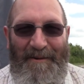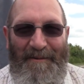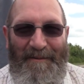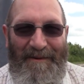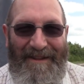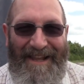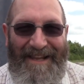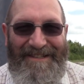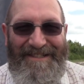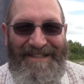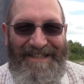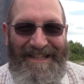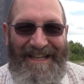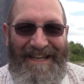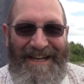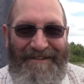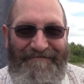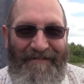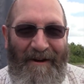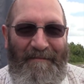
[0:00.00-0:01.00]
Well, that's
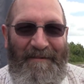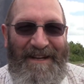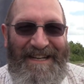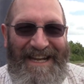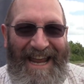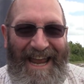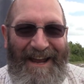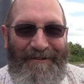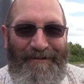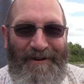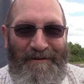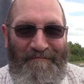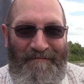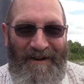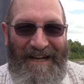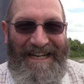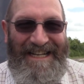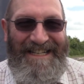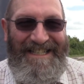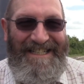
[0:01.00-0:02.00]
the rubbing down
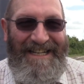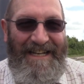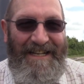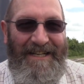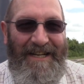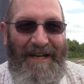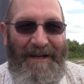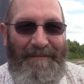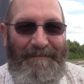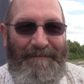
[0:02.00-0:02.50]
completed.